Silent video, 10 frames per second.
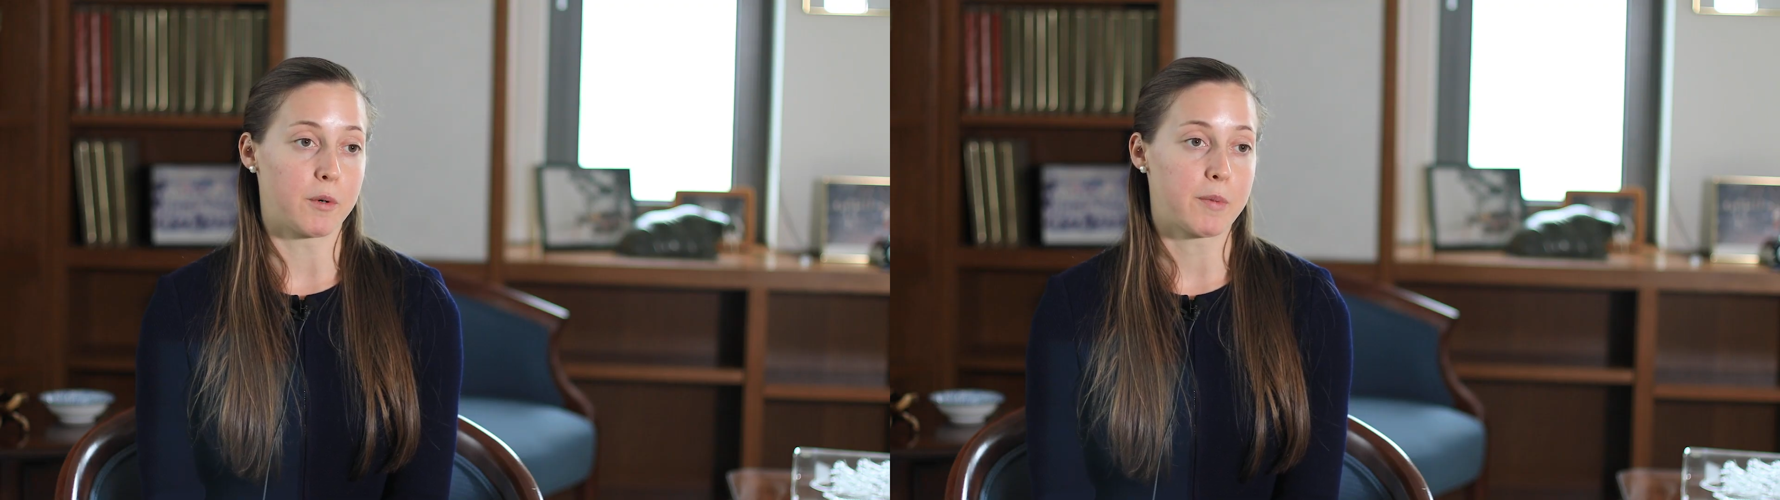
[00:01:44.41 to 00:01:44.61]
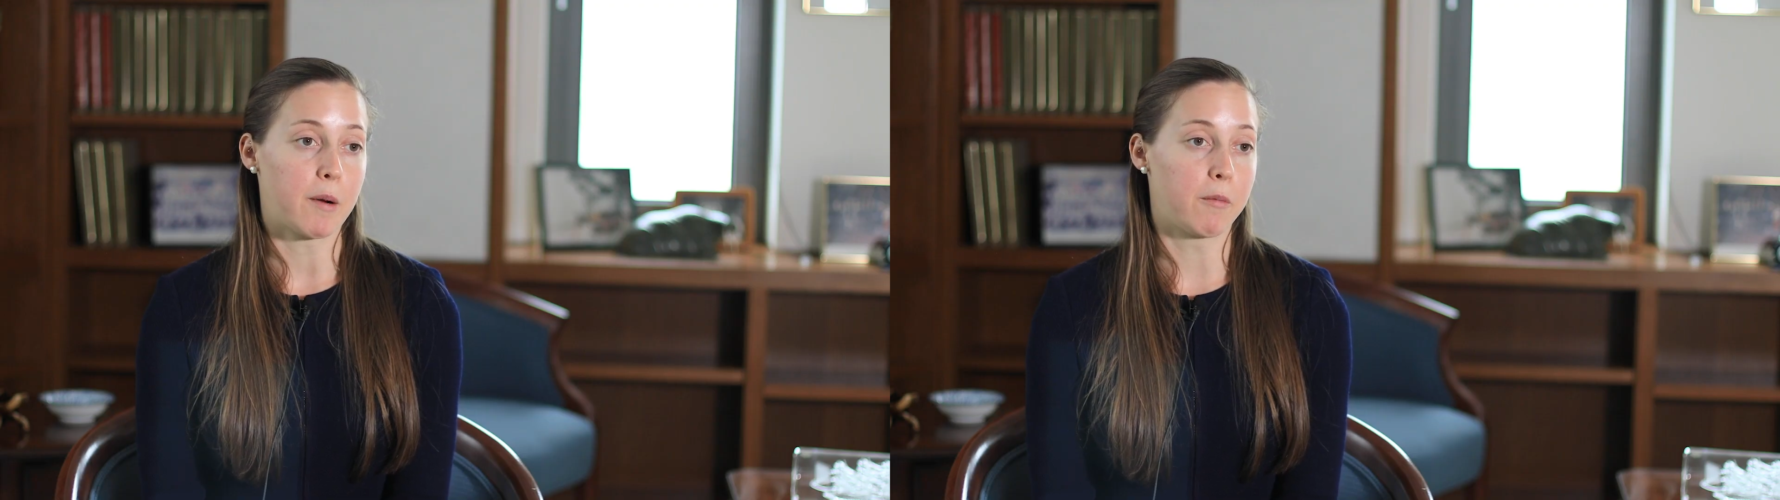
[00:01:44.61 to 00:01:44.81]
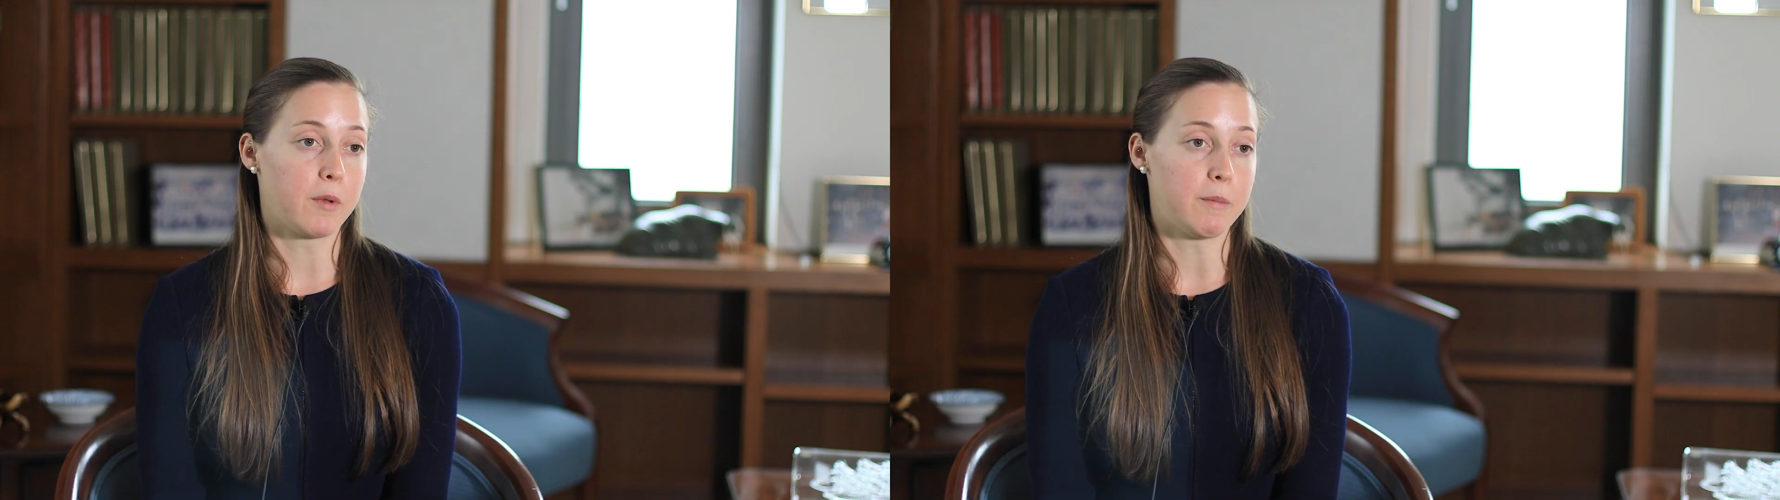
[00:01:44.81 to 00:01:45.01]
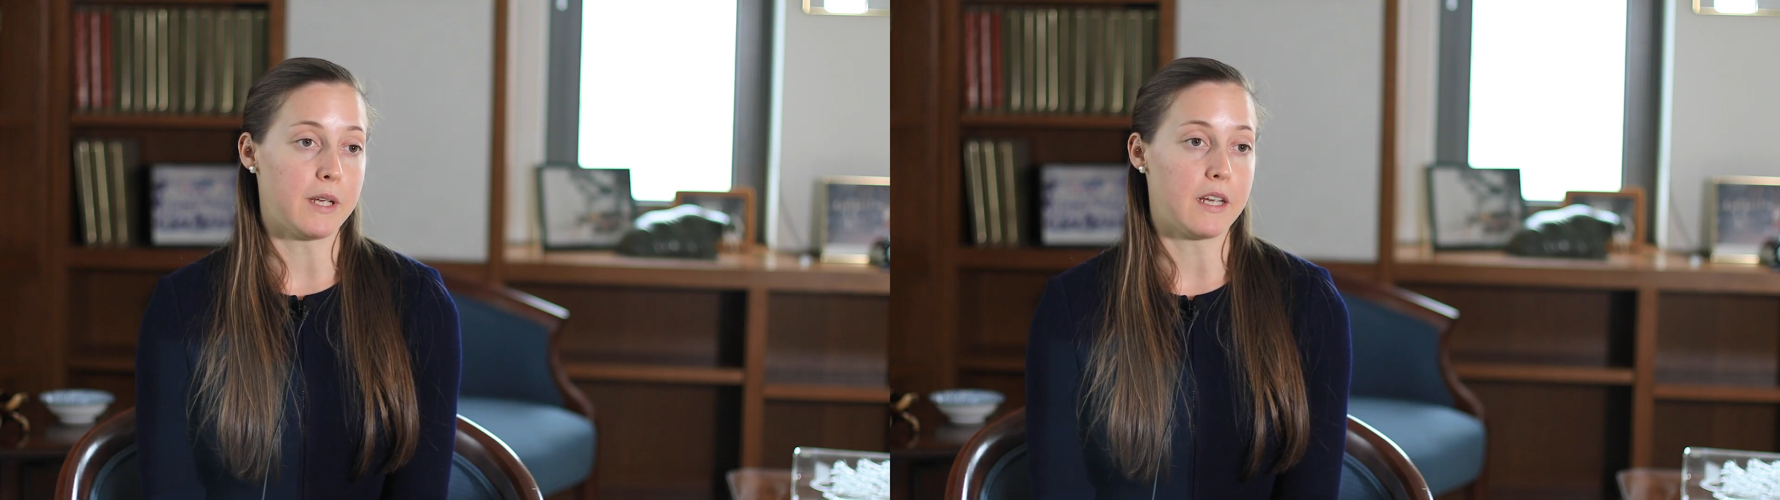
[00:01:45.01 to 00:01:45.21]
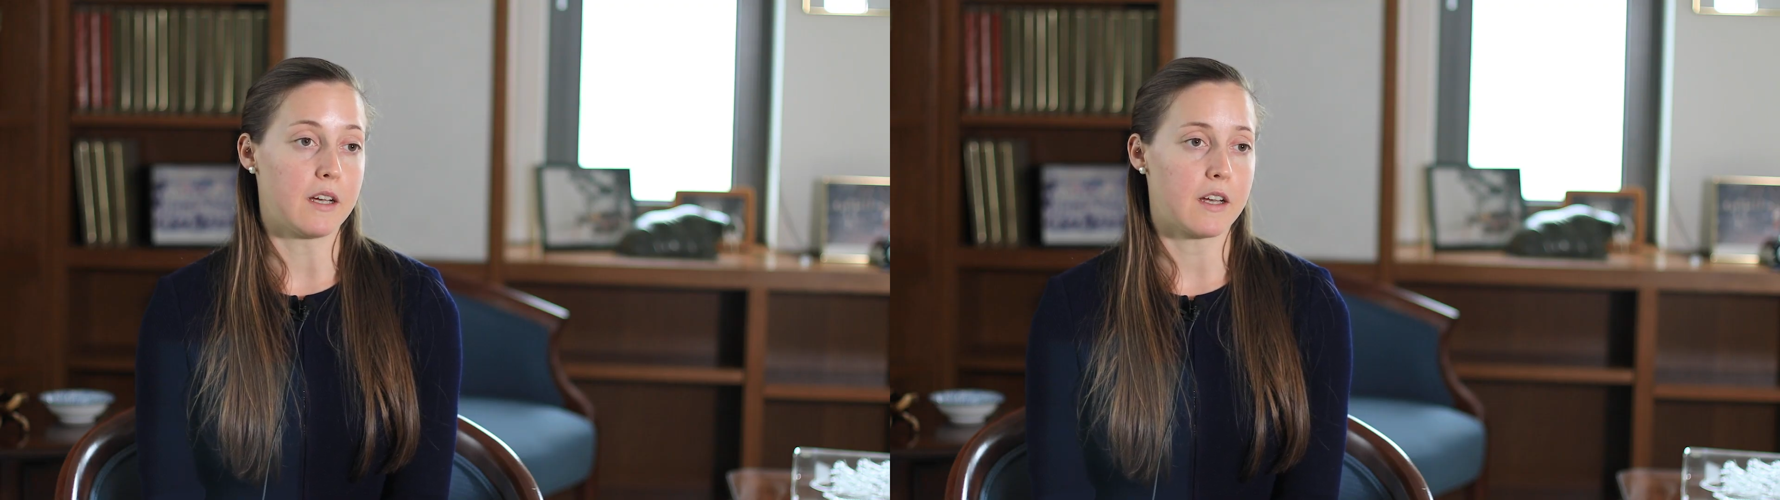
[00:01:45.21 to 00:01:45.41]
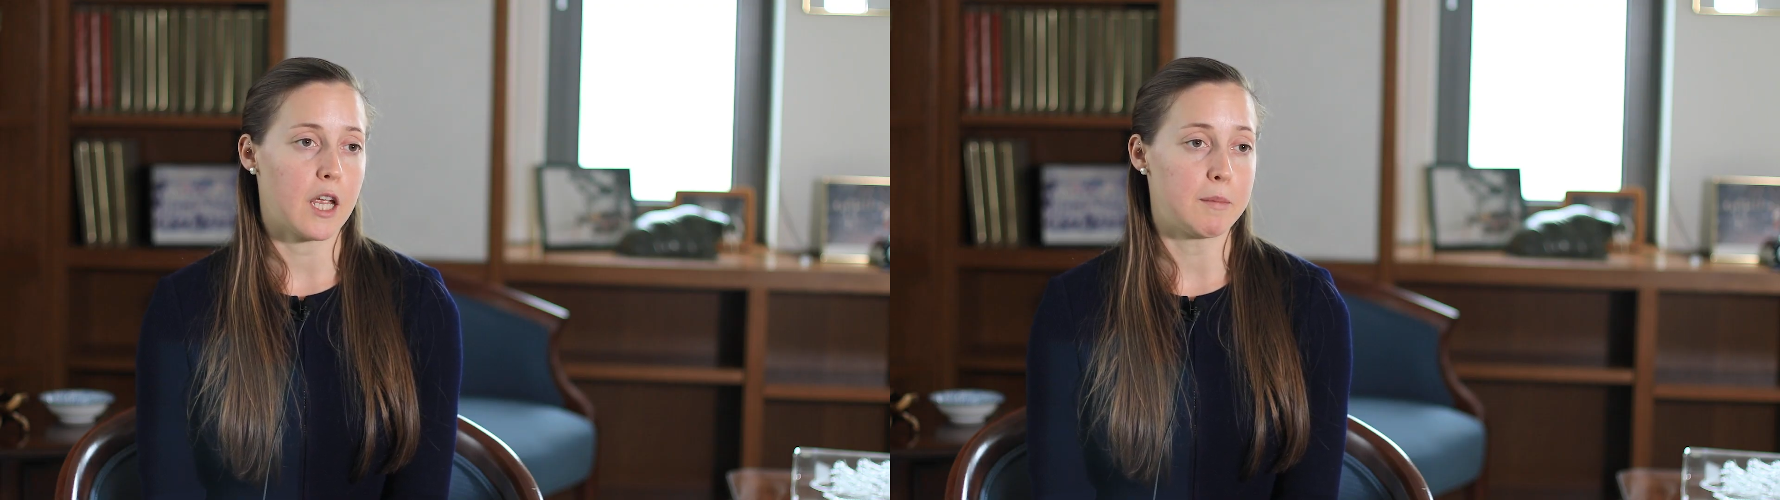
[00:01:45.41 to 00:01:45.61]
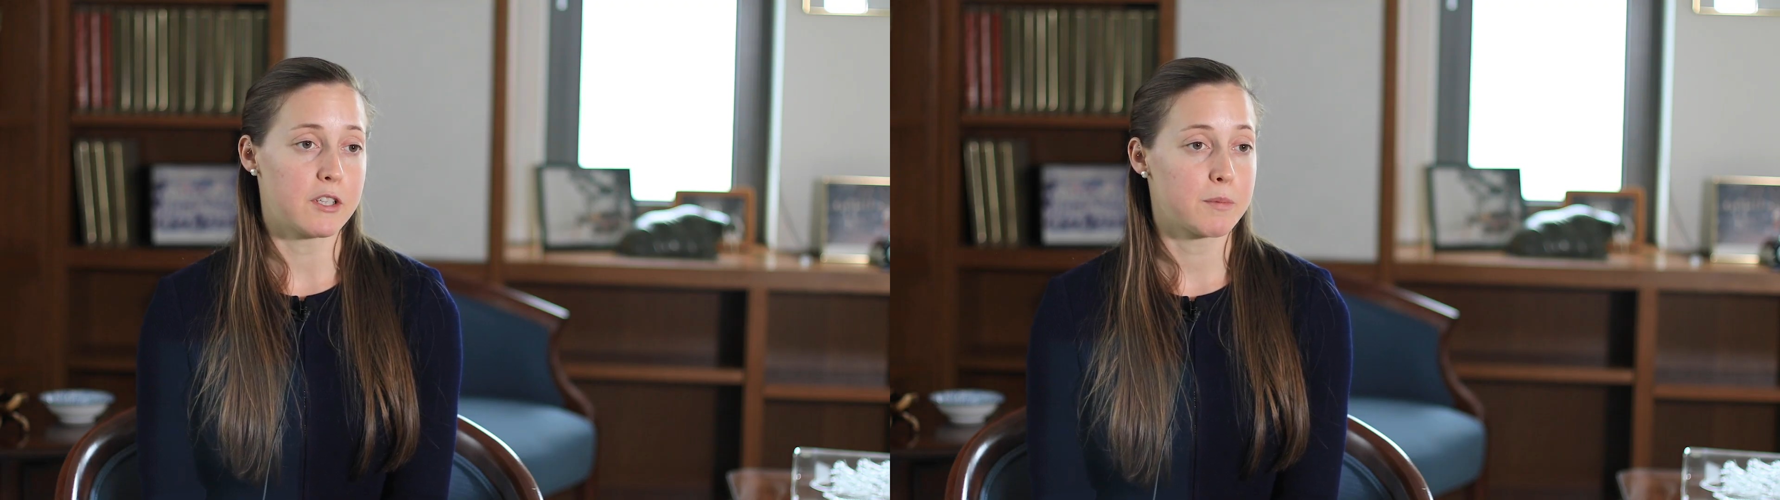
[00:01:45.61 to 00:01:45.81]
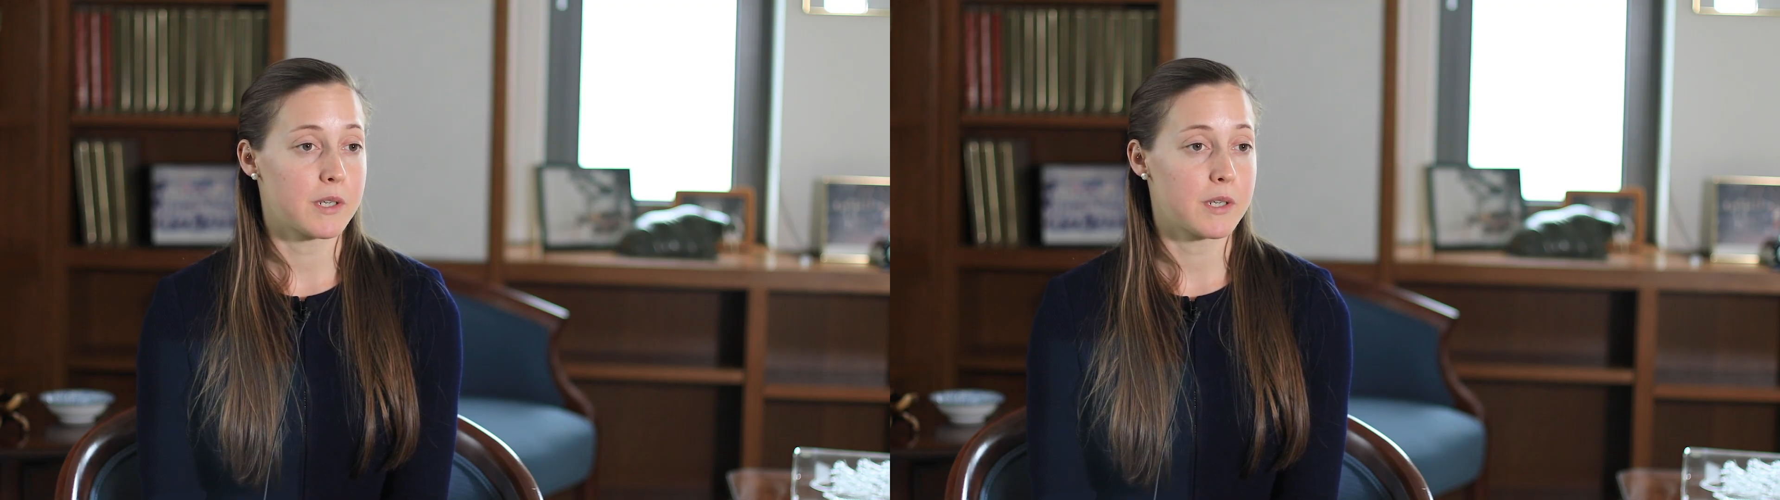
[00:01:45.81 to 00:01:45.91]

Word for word: would probably be a habeas